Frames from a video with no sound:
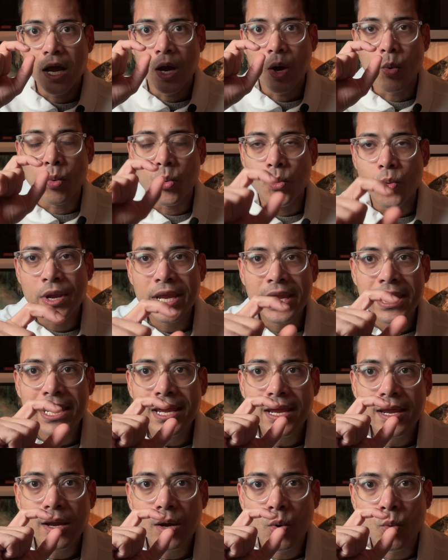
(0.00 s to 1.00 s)

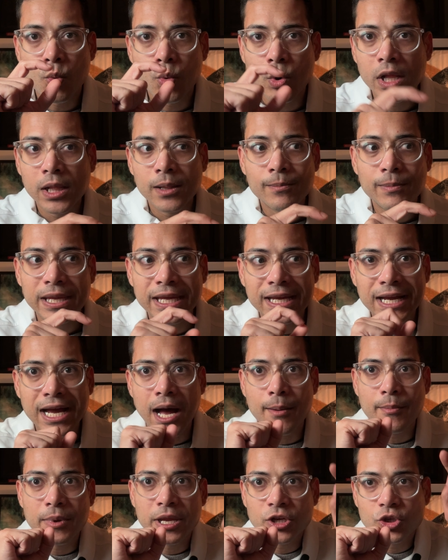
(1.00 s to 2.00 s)
We will be
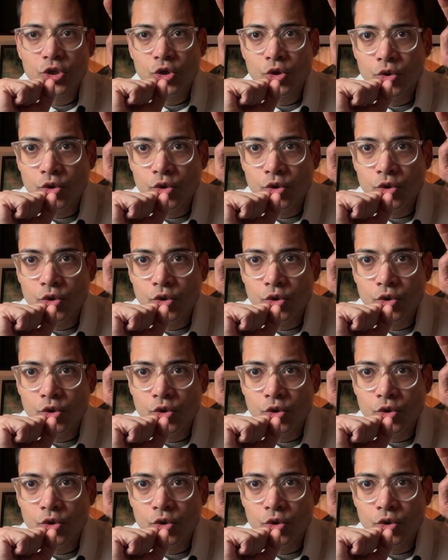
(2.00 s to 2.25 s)
coming to